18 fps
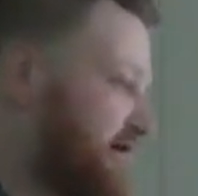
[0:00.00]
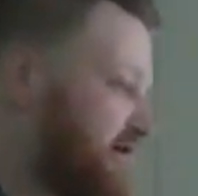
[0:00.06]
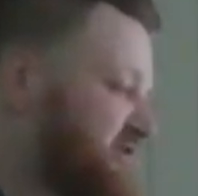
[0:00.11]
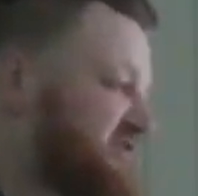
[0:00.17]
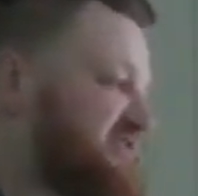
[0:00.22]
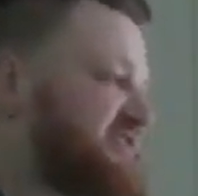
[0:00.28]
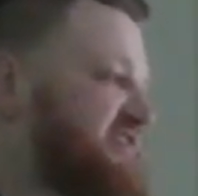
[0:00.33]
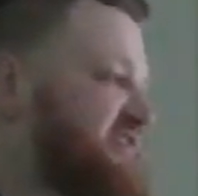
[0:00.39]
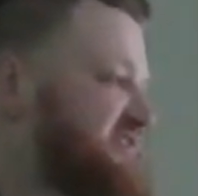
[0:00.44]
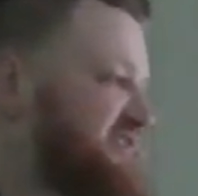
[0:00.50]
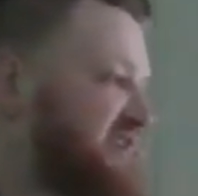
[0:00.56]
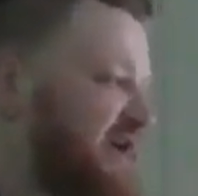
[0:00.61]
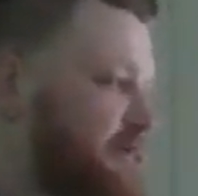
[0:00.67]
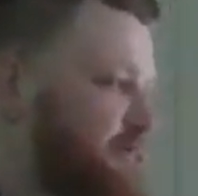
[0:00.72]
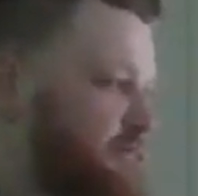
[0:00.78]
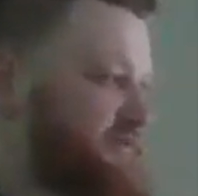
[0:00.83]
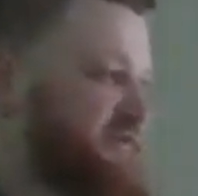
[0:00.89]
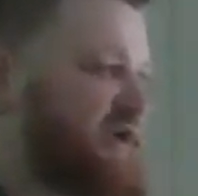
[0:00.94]
Just an
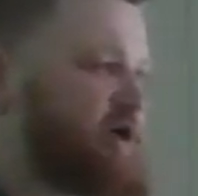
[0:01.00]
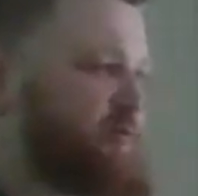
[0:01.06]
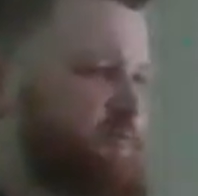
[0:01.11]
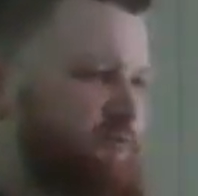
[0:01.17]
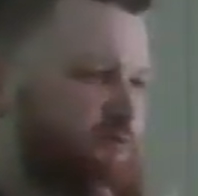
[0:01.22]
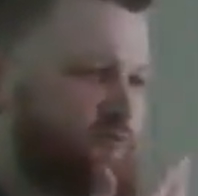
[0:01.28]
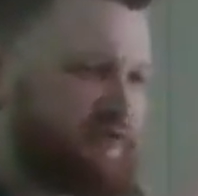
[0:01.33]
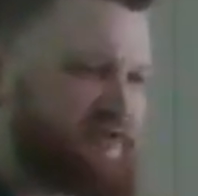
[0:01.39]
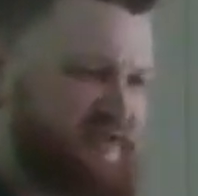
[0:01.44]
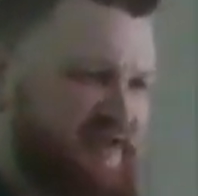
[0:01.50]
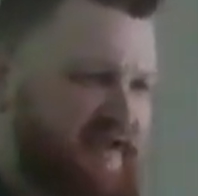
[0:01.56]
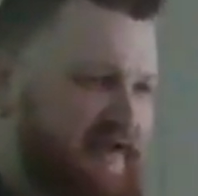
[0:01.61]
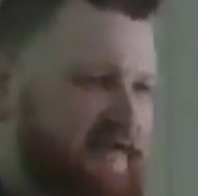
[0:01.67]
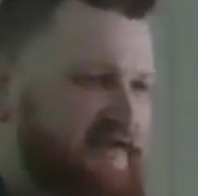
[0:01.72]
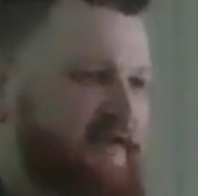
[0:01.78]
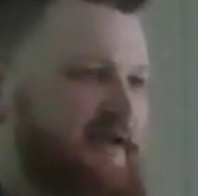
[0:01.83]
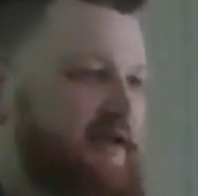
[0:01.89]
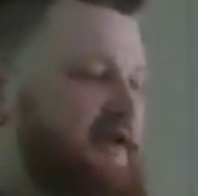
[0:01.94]
example to help you
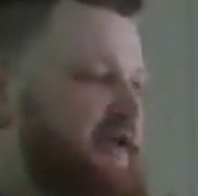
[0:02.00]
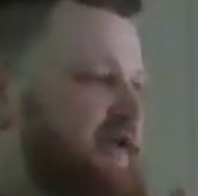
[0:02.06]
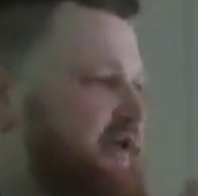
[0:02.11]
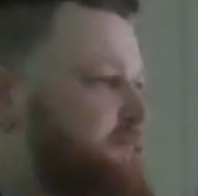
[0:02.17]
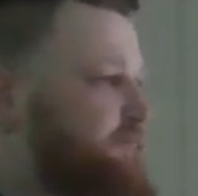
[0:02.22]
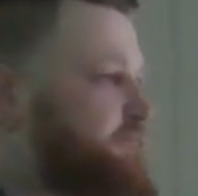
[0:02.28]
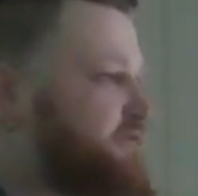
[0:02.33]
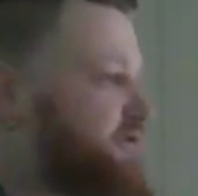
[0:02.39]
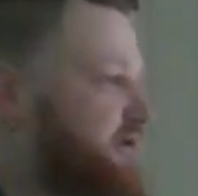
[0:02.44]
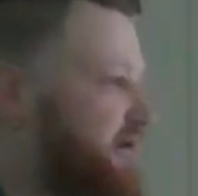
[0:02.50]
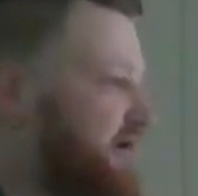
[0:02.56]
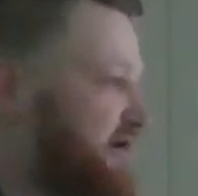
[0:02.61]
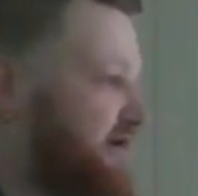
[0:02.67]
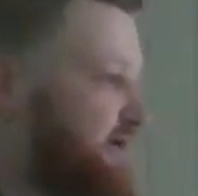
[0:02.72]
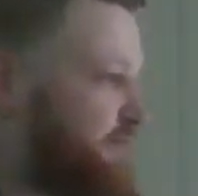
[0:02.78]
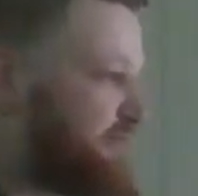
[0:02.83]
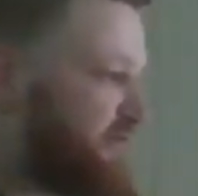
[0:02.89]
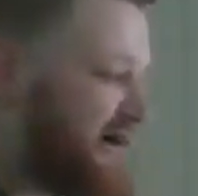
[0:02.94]
connect and put it
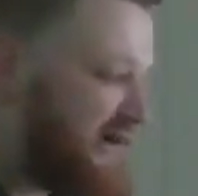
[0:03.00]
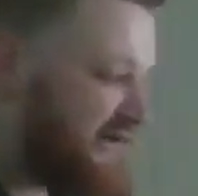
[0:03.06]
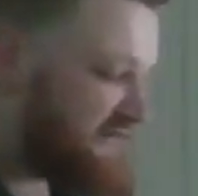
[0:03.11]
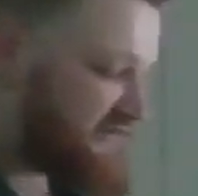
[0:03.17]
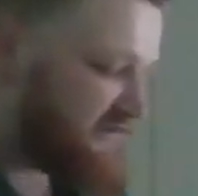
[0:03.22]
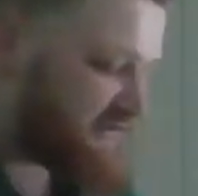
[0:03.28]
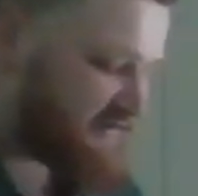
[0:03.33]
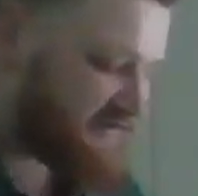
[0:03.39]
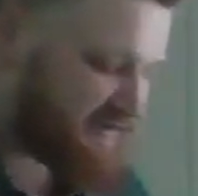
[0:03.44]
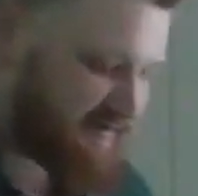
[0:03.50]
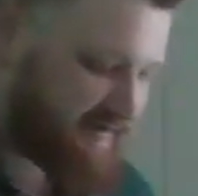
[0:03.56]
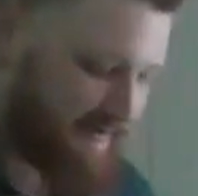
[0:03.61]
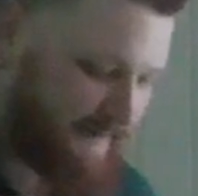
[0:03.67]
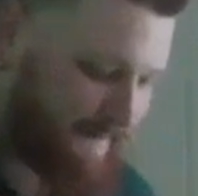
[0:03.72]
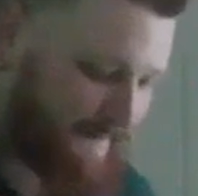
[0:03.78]
into practice.